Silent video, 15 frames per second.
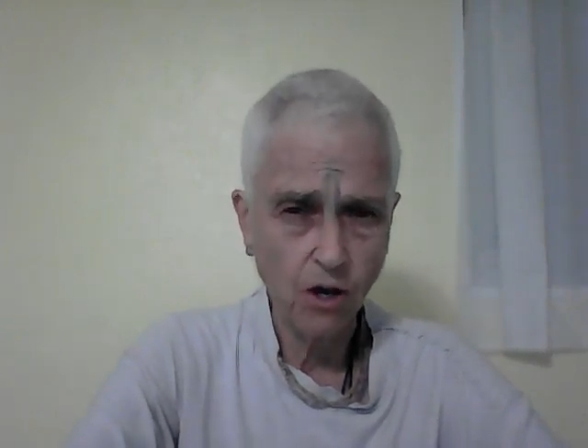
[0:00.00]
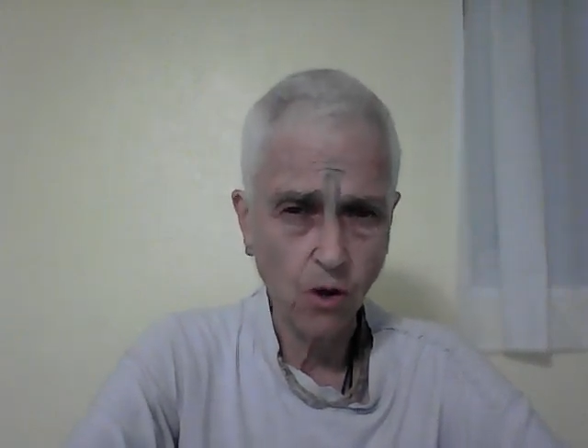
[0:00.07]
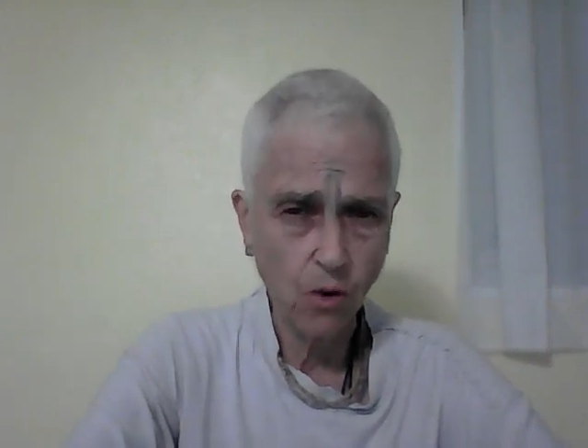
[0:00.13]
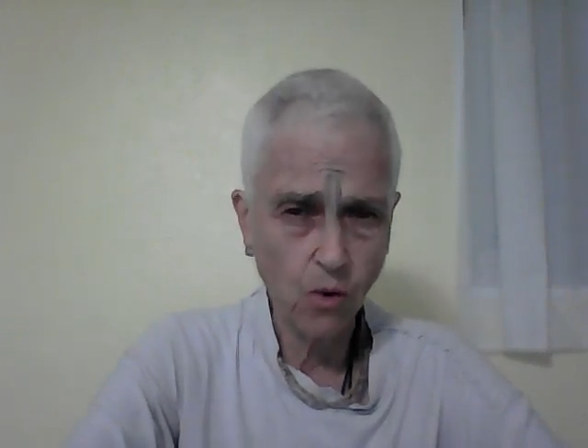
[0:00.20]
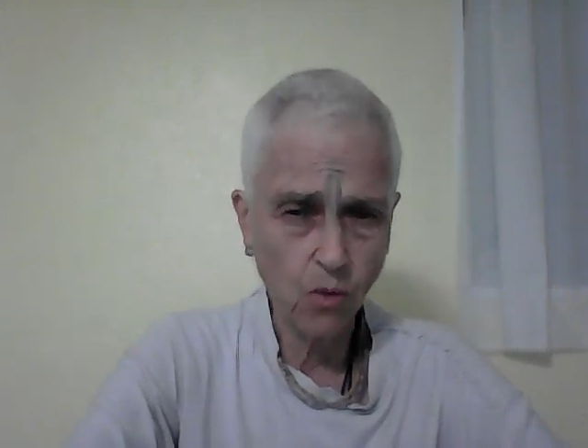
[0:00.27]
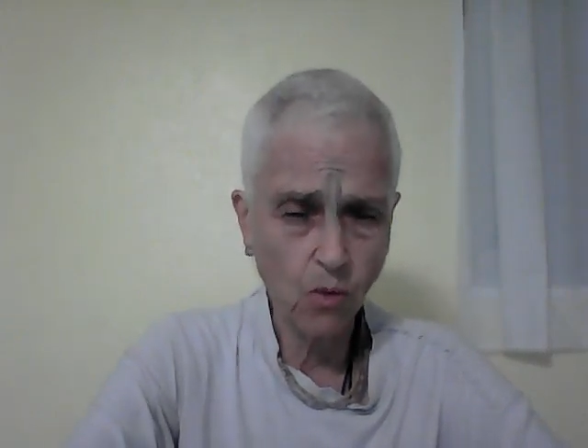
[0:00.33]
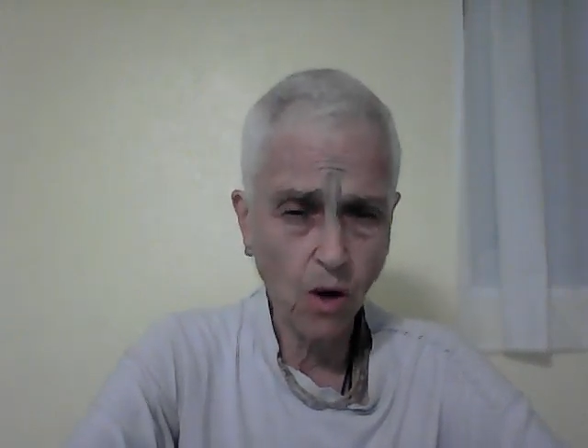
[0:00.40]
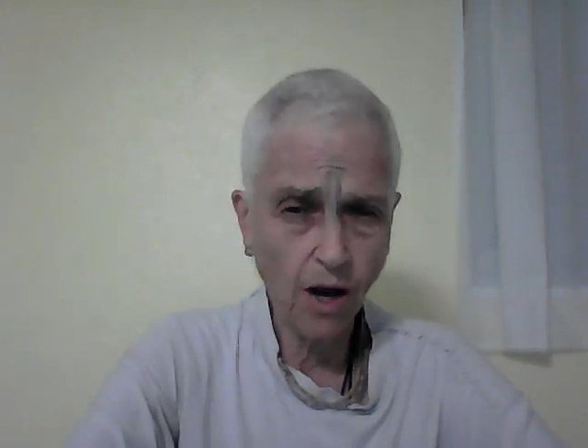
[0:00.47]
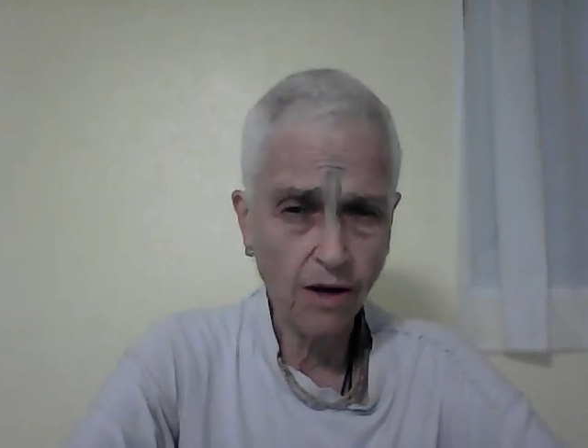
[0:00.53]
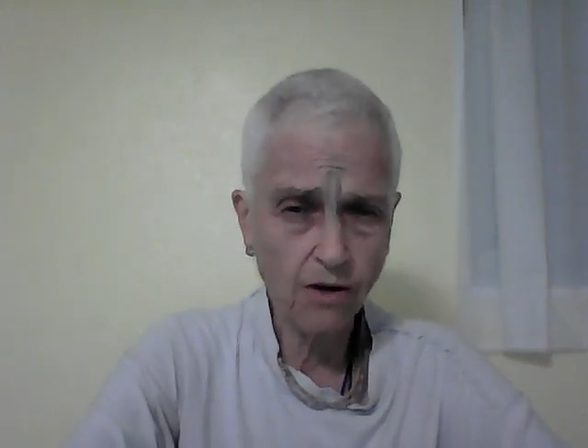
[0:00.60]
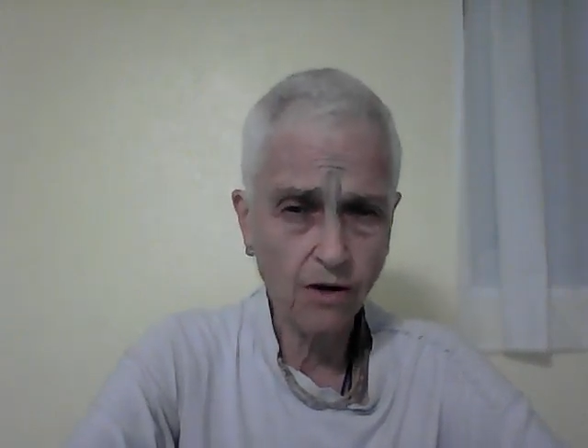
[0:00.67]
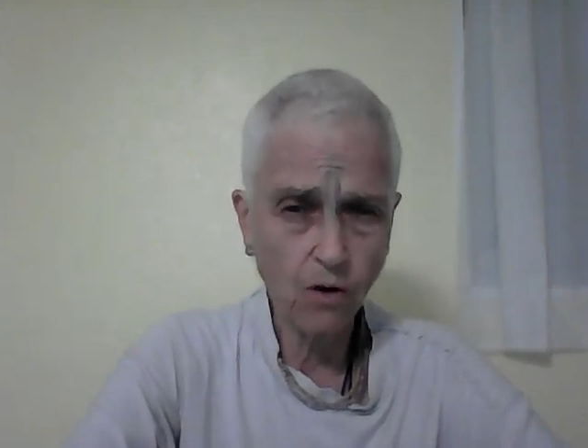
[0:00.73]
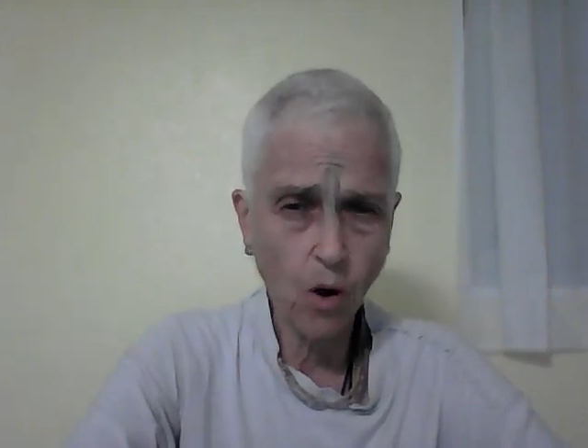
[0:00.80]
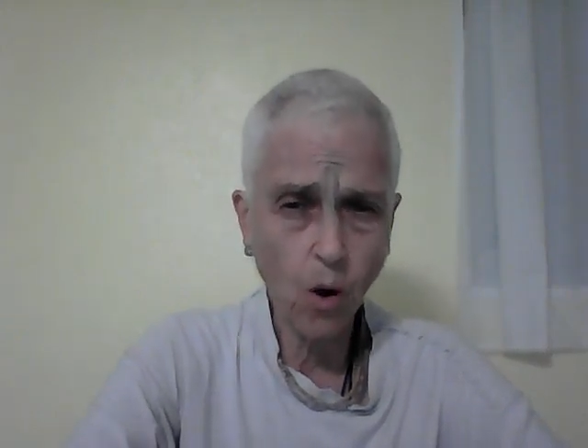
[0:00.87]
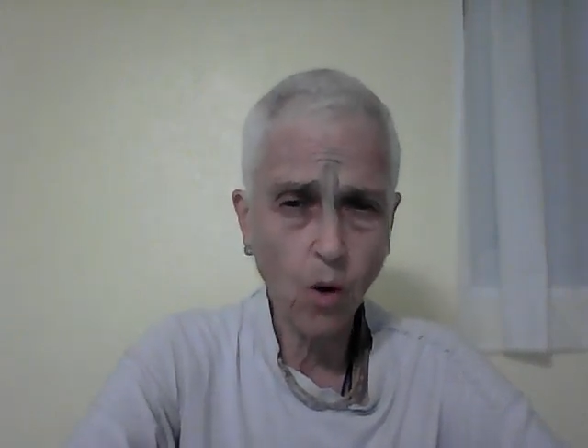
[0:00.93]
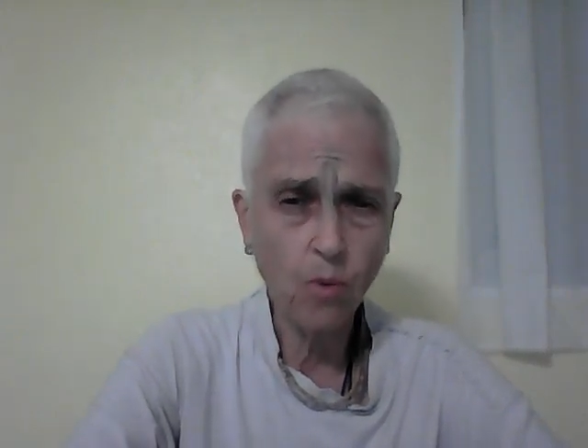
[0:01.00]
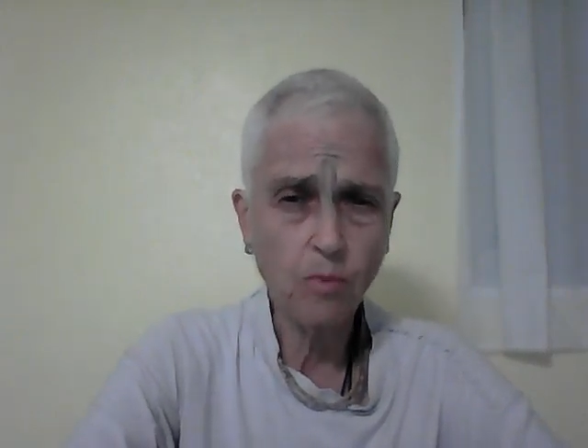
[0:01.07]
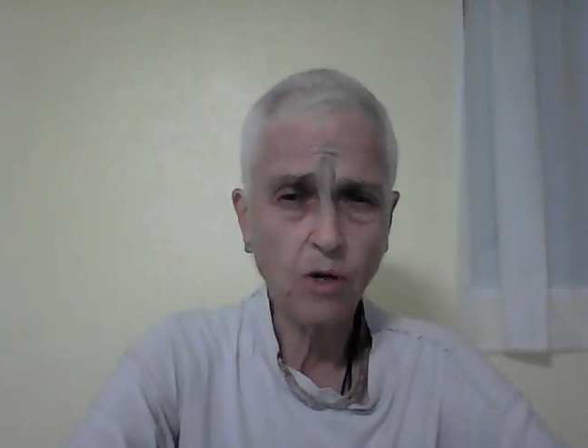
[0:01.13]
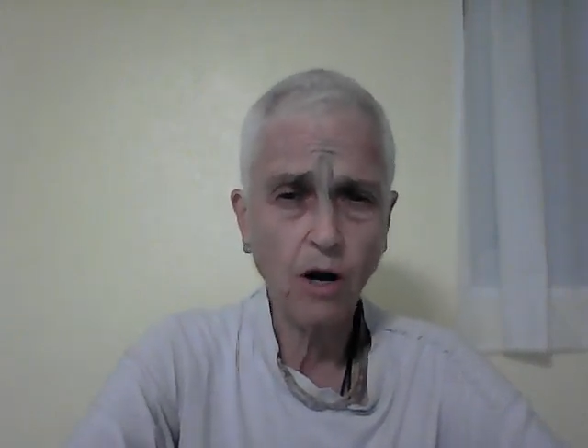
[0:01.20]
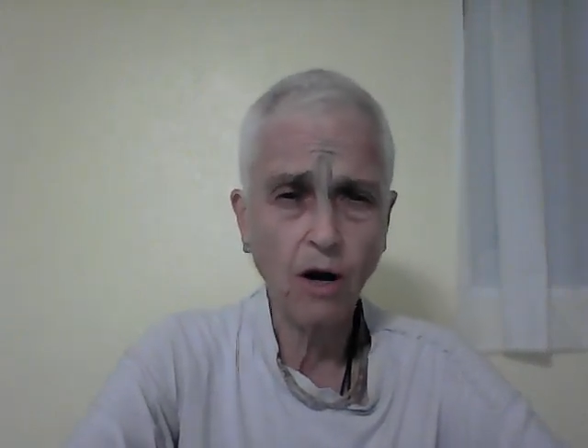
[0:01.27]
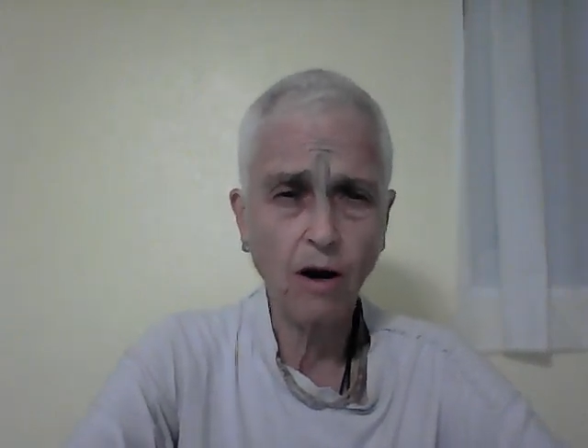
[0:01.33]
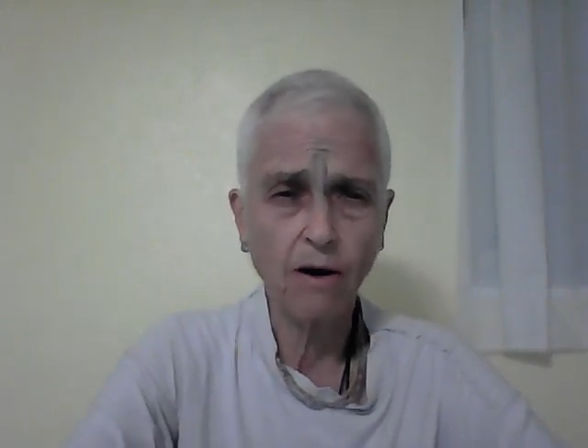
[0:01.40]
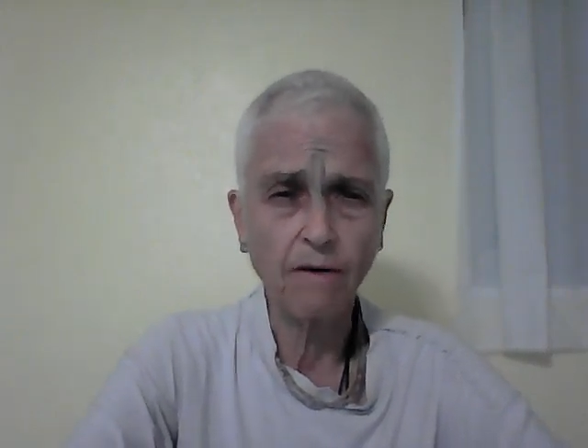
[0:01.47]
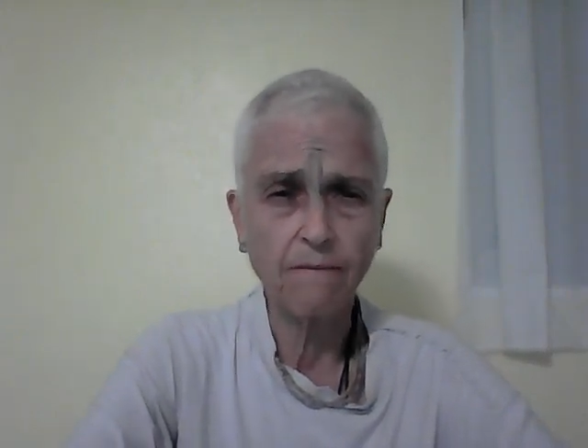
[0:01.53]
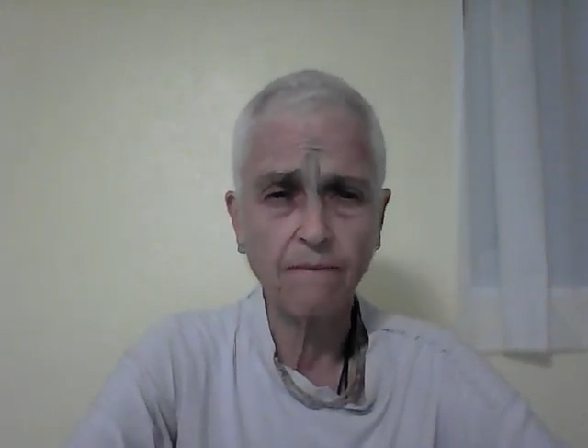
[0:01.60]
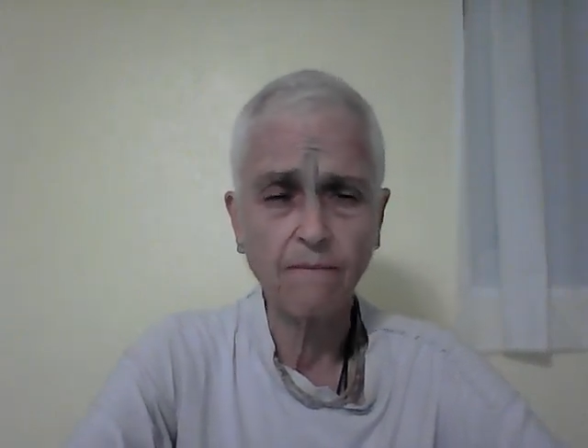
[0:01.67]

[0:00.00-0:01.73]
who utter Omkar